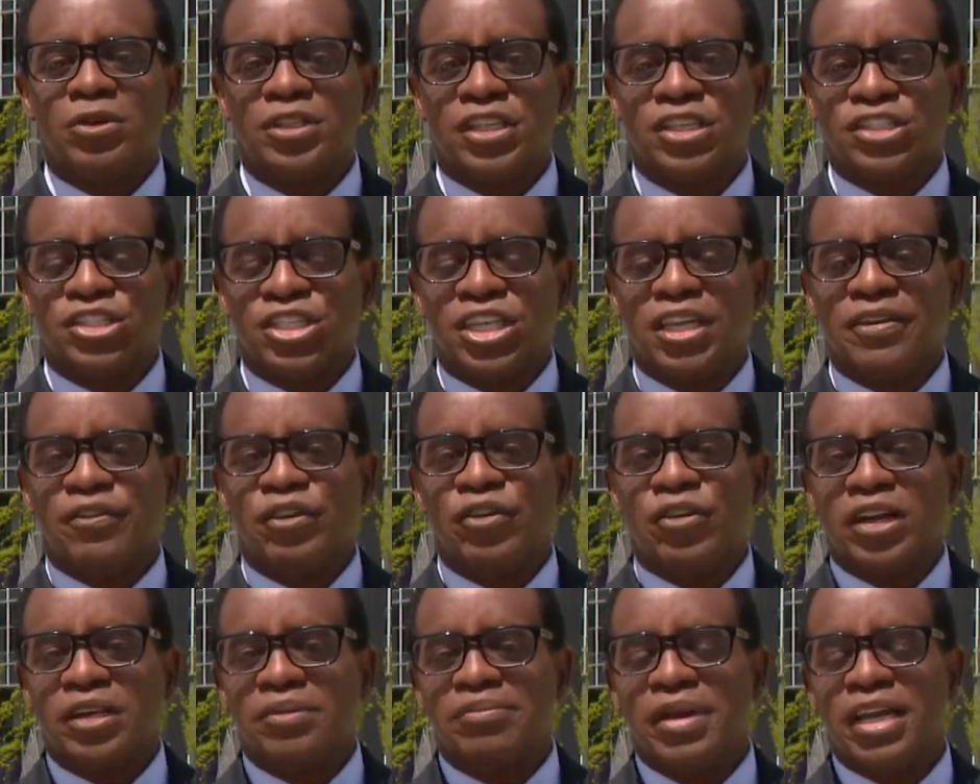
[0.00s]
-on -one with the chief
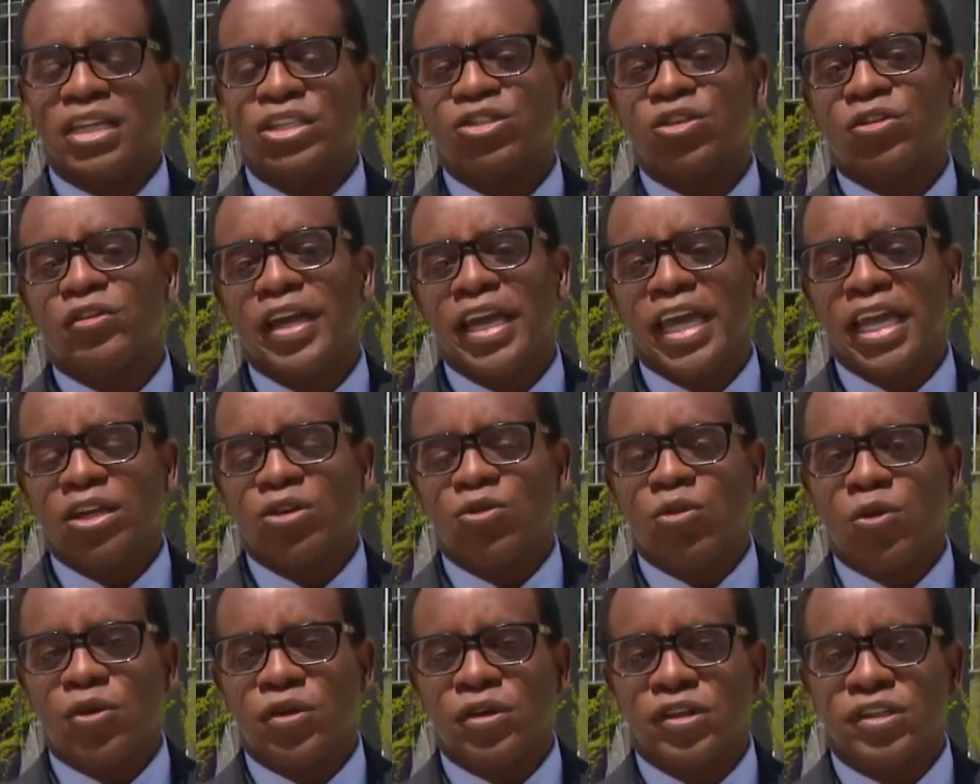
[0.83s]
here at Metro
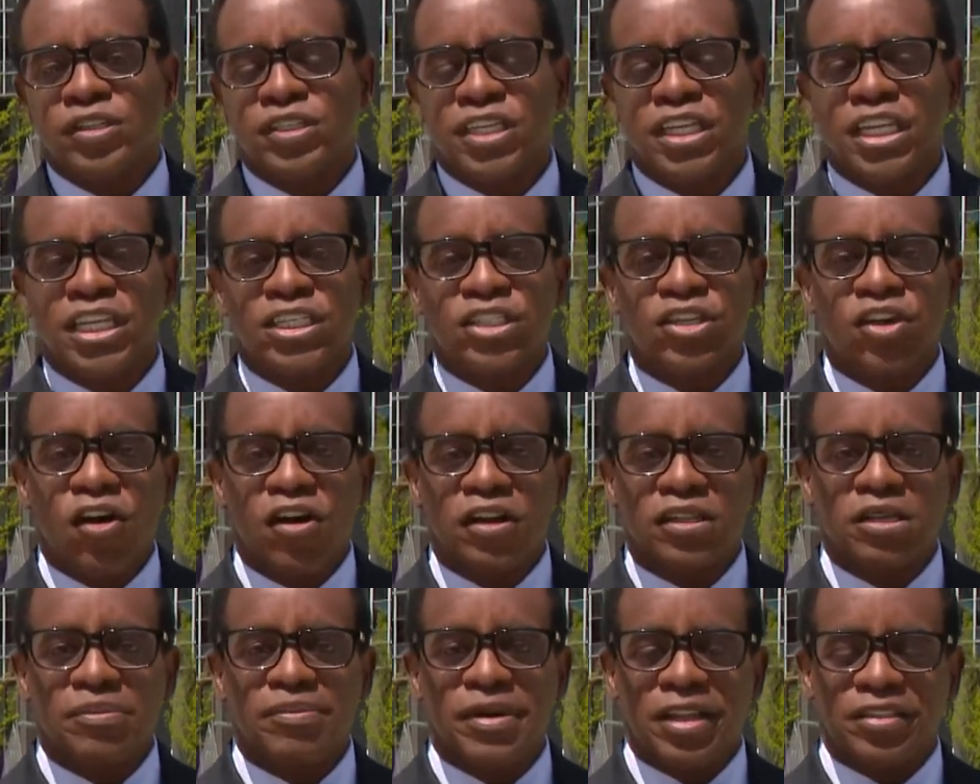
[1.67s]
headquarters, he
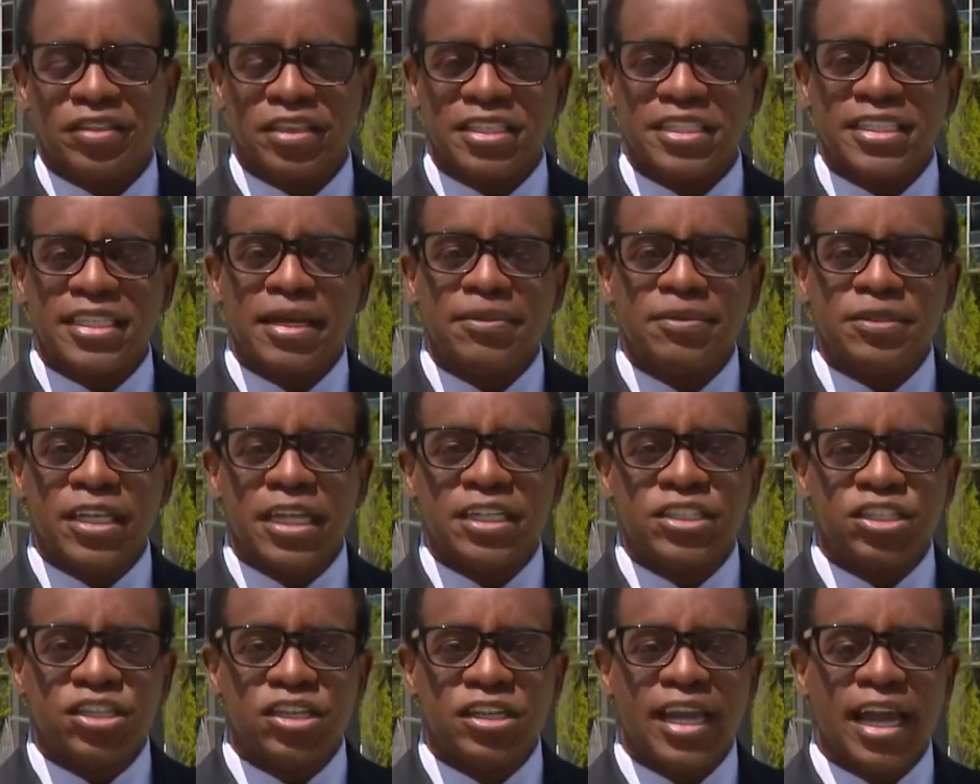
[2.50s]
talked about the steps they
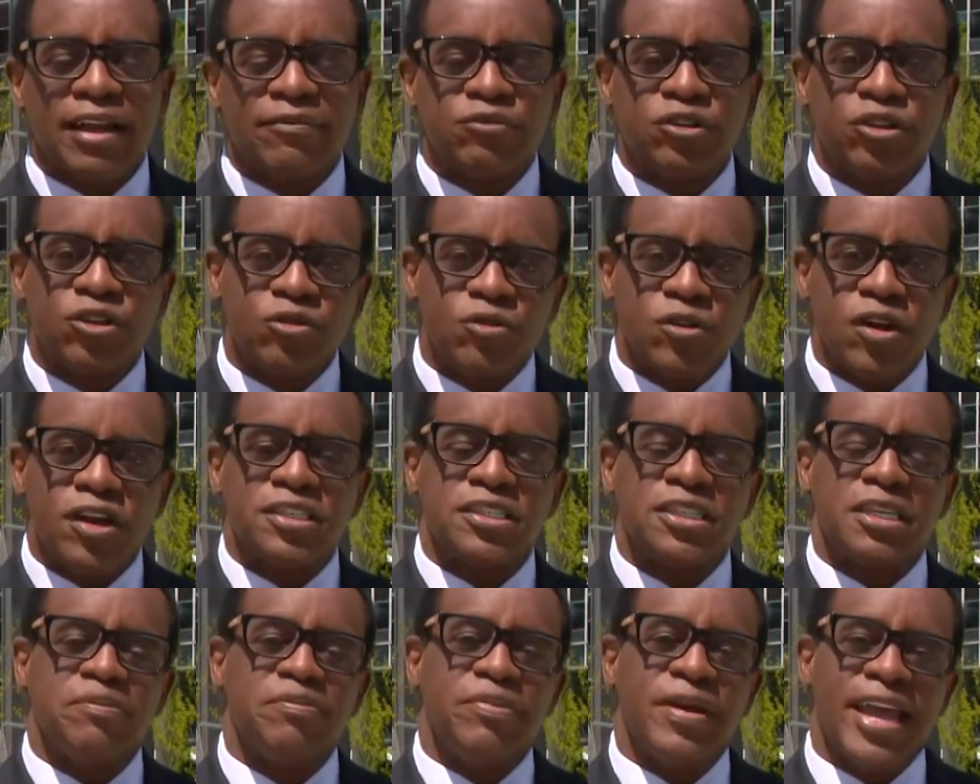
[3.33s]
took after
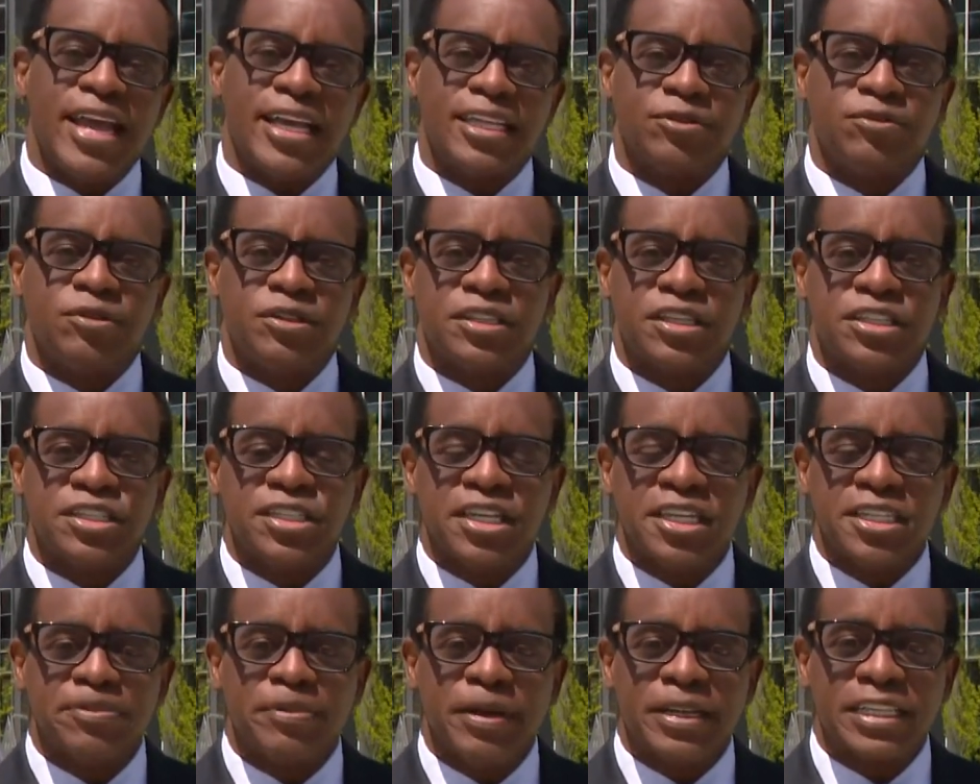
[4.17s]
crossing paths with the
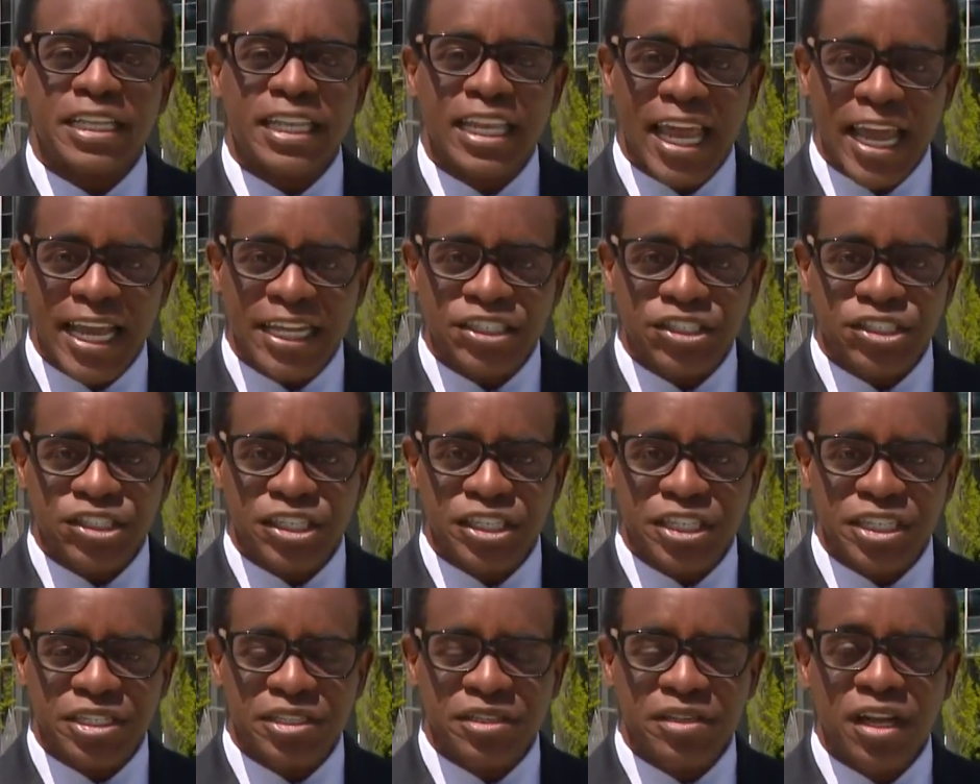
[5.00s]
suspect last
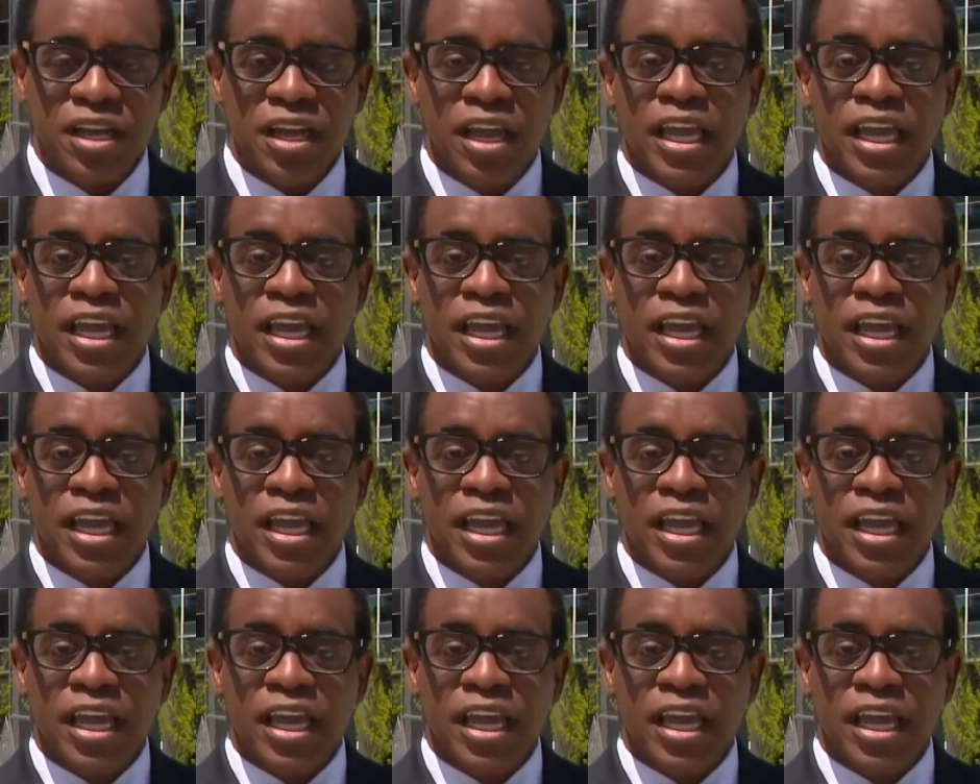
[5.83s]
year.